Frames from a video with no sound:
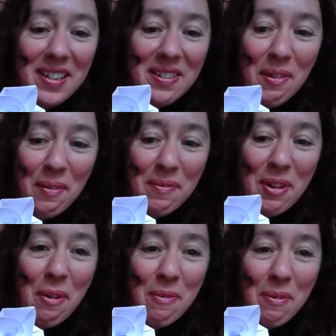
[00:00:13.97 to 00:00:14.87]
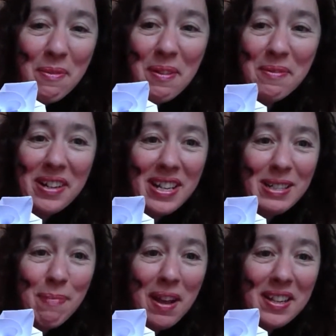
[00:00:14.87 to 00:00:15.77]
Not not what we were
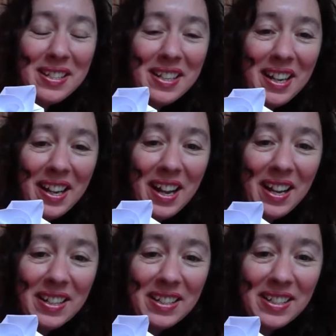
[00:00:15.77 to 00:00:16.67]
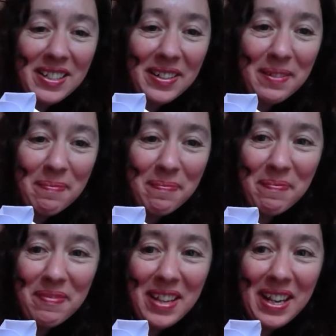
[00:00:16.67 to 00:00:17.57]
expecting, and um,
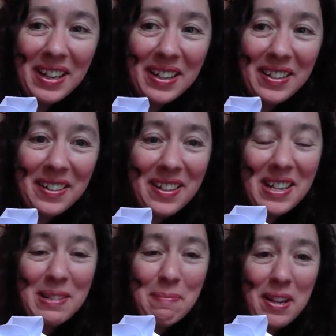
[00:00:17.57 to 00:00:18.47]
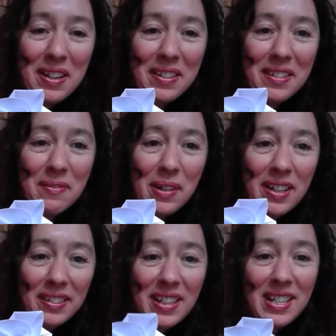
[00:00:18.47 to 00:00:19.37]
yeah, it's been
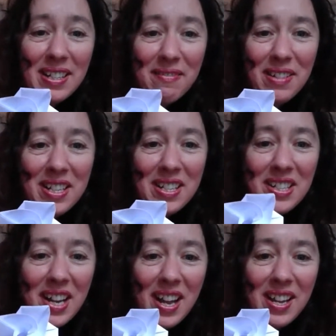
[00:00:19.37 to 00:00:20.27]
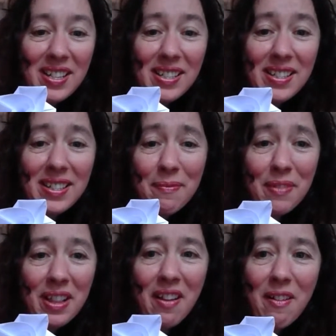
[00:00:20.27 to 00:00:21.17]
well. It's lovely to share
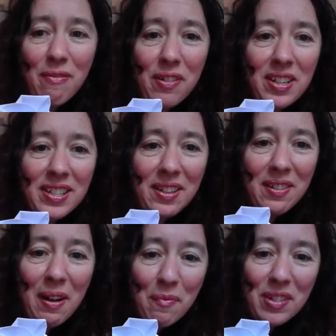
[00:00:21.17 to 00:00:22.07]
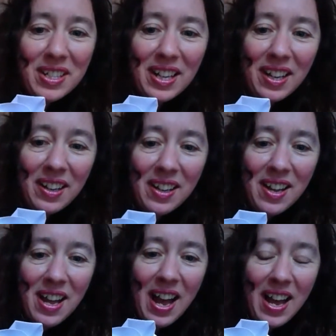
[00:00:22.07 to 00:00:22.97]
something that I find so comforting,
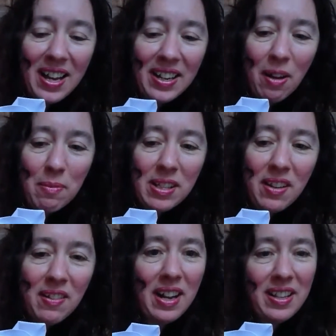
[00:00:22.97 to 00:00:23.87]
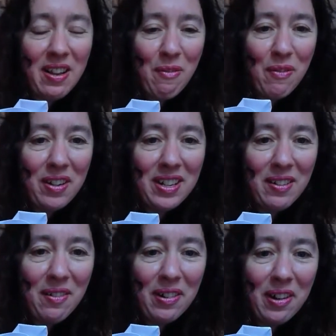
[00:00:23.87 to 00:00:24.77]
and I'm so glad that you're finding
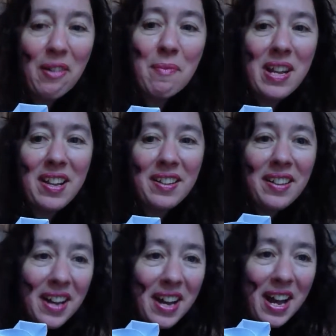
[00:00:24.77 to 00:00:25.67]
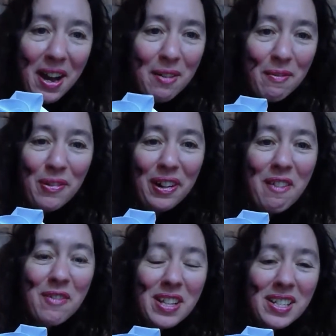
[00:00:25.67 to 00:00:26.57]
origami helpful
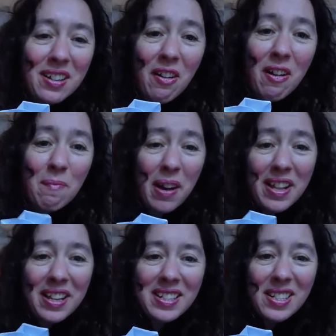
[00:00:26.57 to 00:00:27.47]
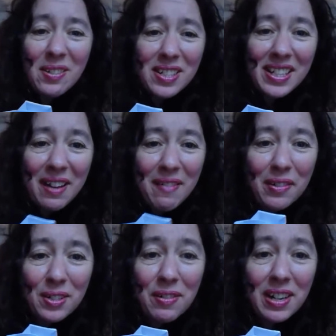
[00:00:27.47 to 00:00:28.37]
over this time. But I think to do it together
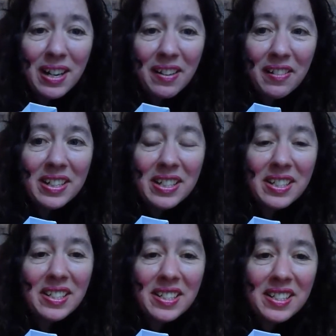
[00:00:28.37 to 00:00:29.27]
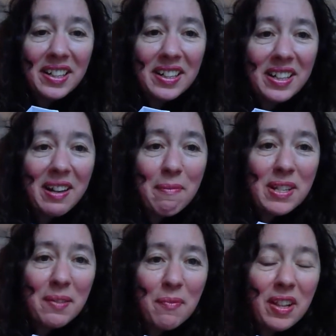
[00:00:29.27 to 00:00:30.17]
is really nice, isn't it? It can be
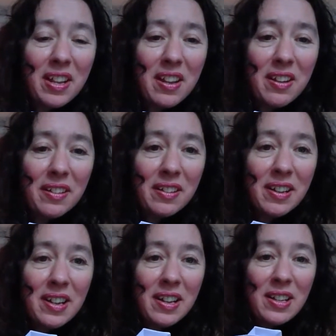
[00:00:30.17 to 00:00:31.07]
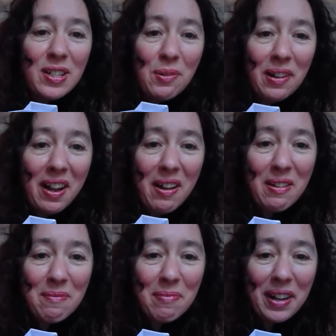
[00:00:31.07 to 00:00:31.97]
something that you can do
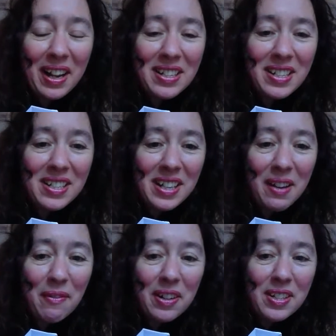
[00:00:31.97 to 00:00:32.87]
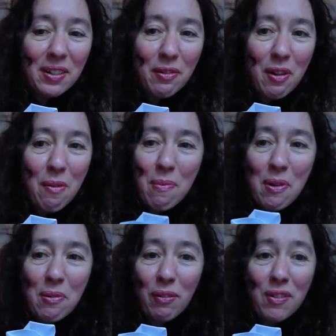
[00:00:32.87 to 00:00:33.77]
alone, but actually together as a group, it
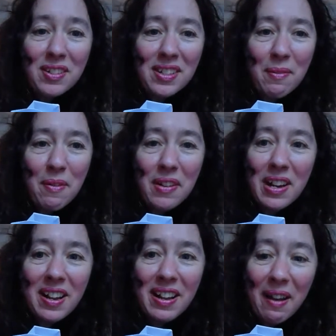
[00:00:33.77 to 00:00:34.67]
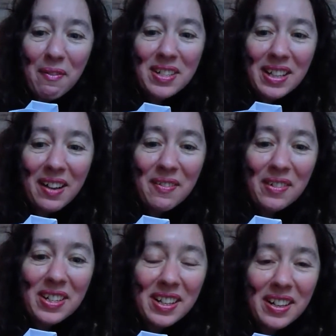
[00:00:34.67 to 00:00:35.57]
always feels like we really gather together
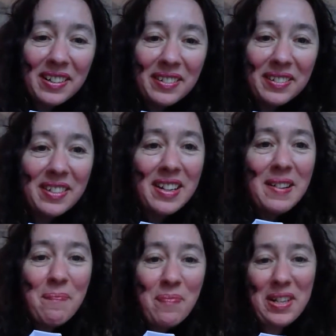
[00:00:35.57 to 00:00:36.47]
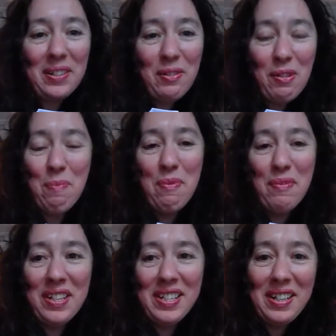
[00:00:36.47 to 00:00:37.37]
as a little little group of
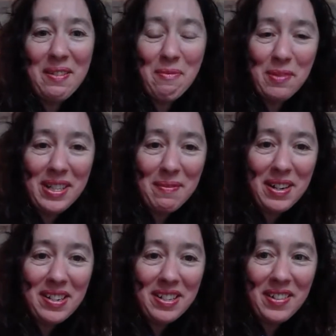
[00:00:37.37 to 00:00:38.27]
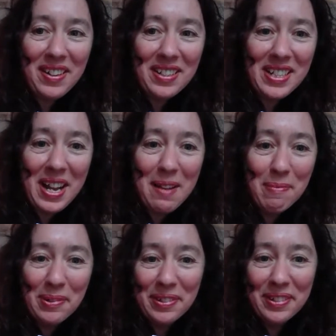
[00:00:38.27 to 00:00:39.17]
us. I almost imagine us around a
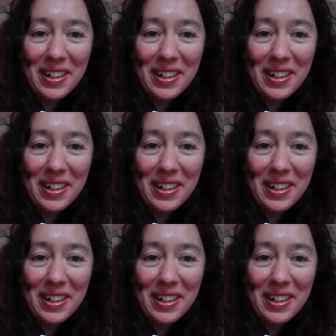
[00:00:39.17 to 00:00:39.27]
table.